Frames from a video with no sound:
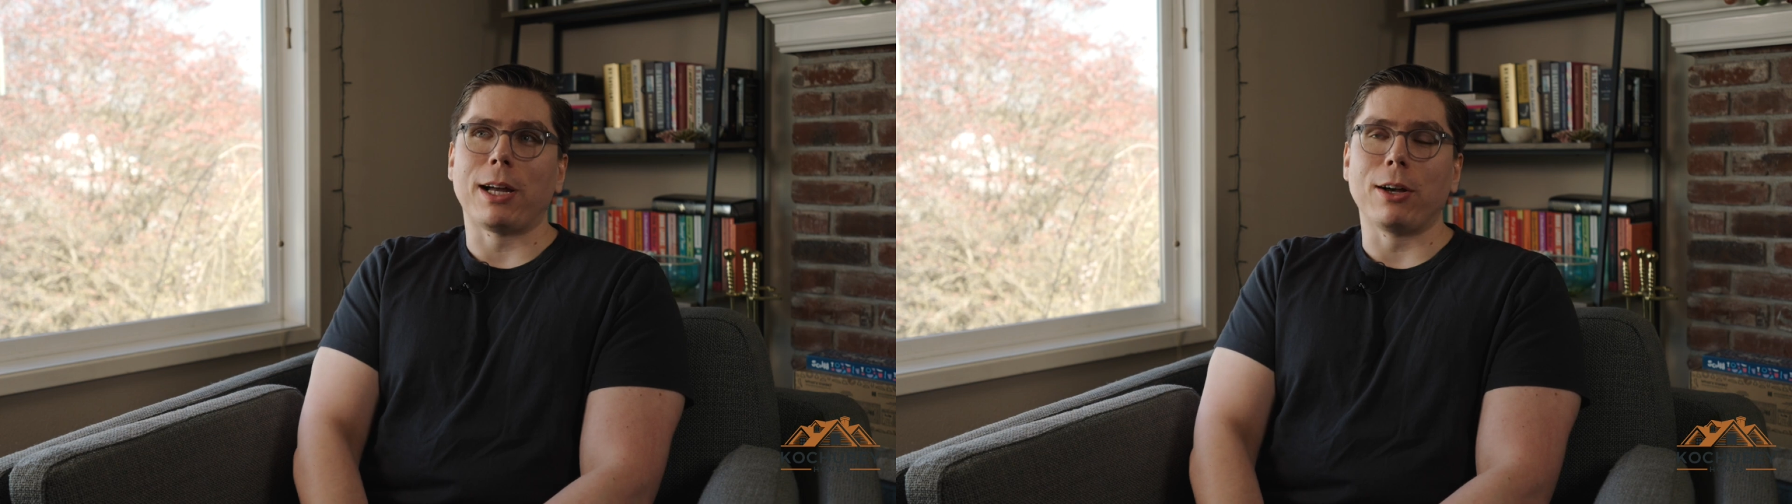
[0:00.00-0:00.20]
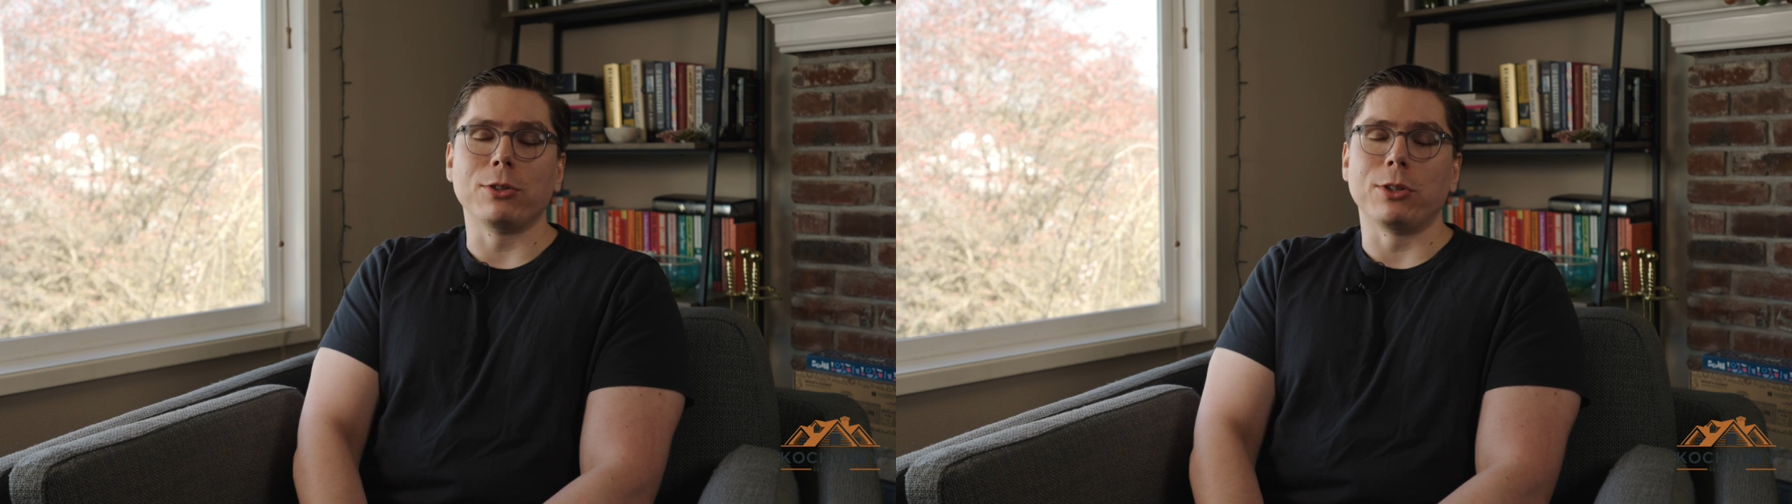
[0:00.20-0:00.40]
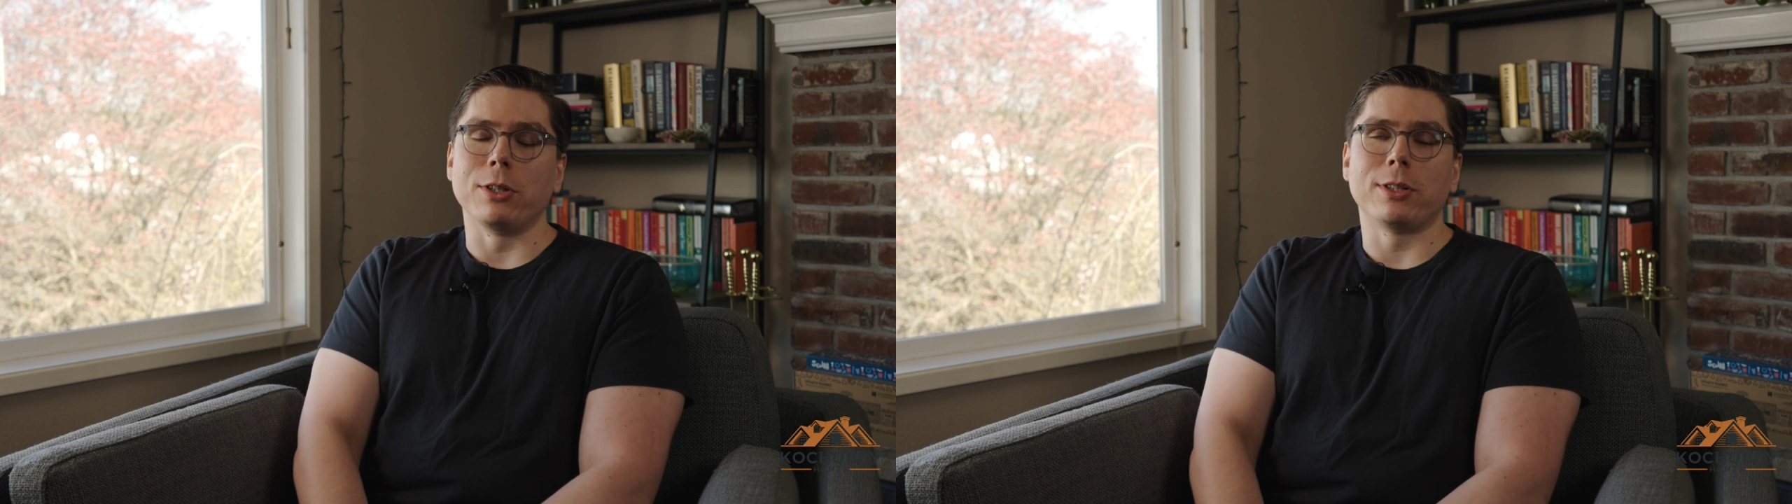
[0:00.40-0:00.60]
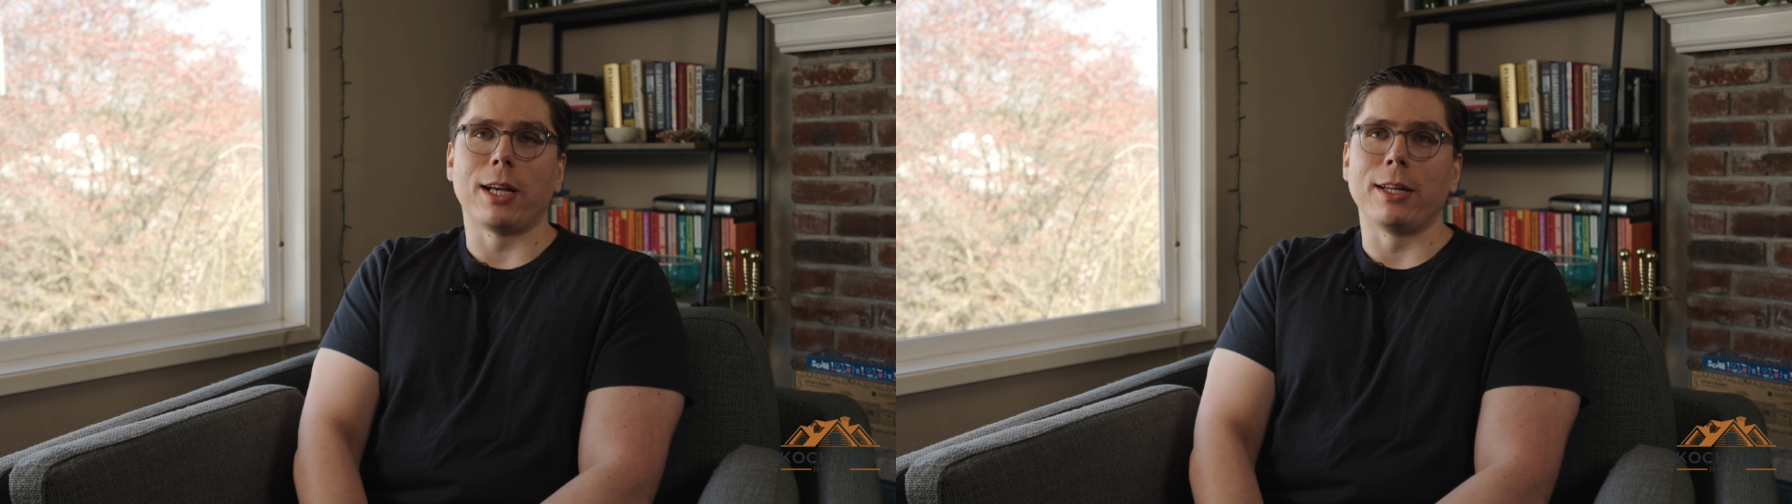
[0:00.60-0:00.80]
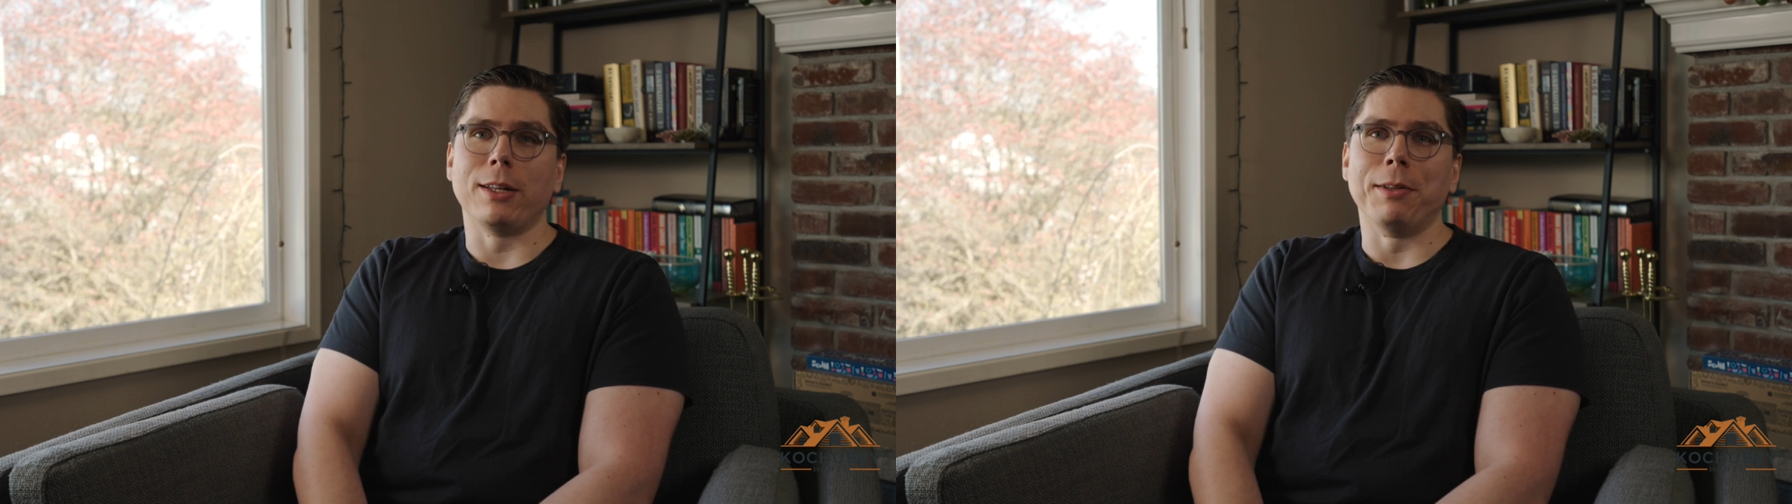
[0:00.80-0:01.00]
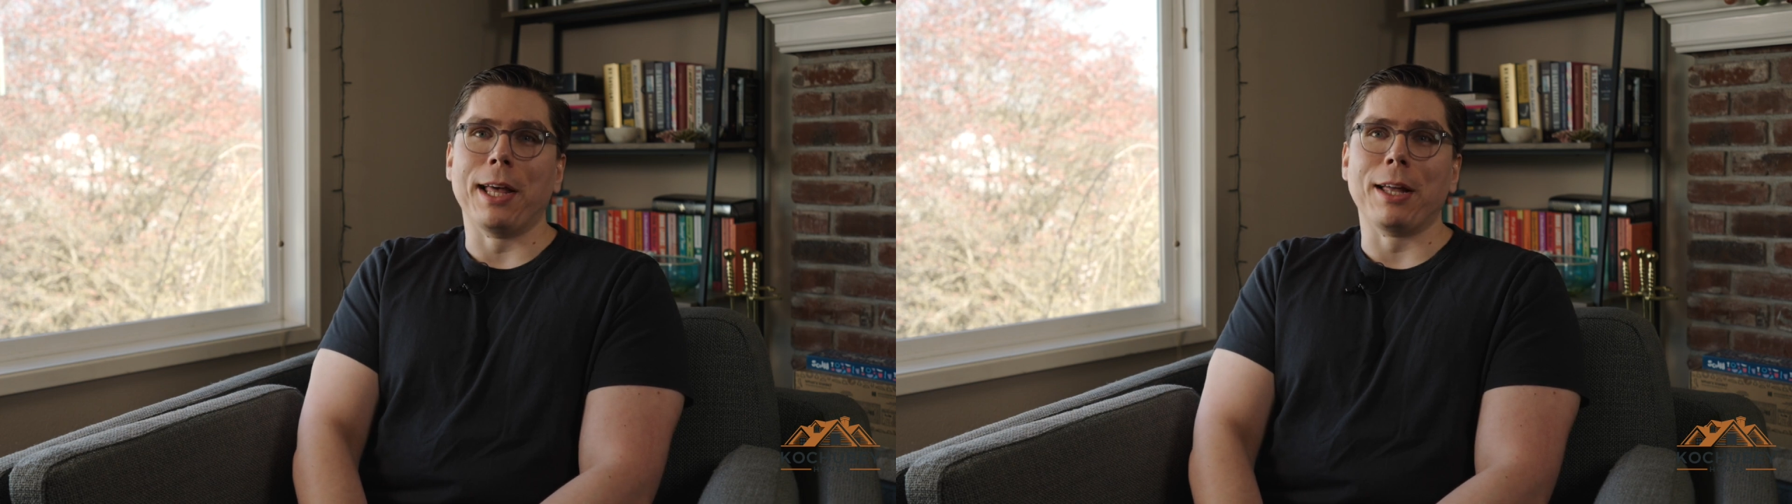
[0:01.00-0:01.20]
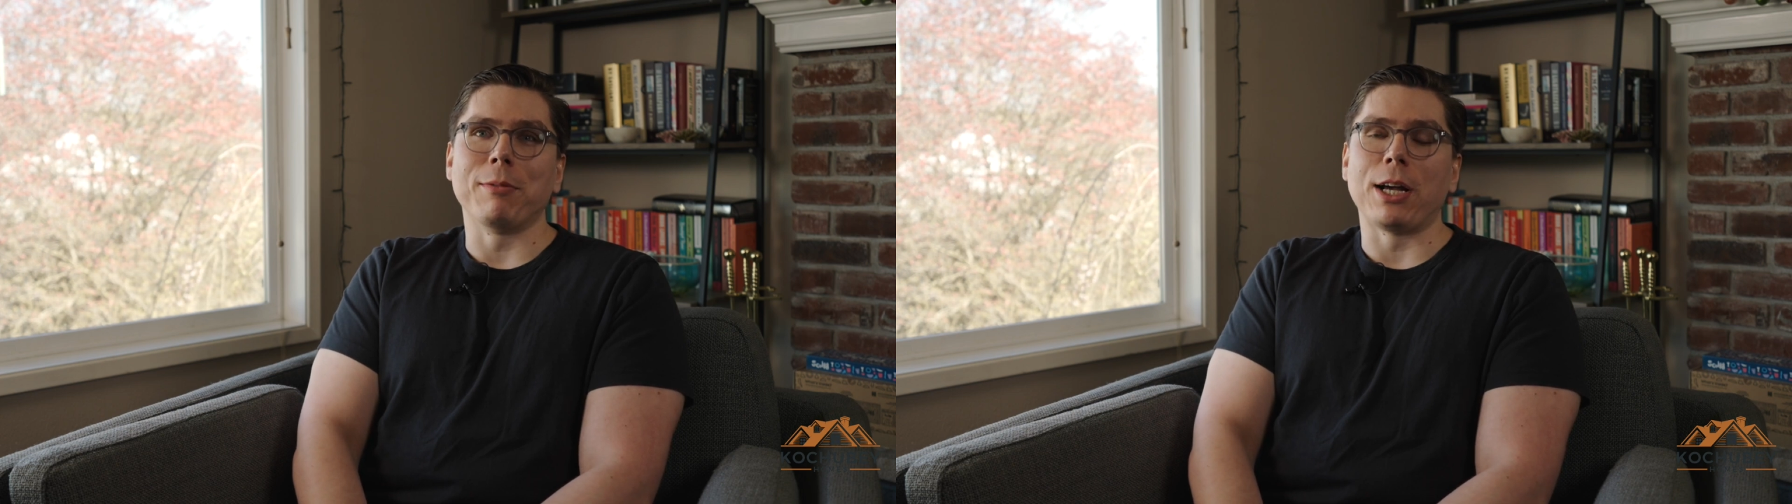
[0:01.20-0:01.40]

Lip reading: I also decided that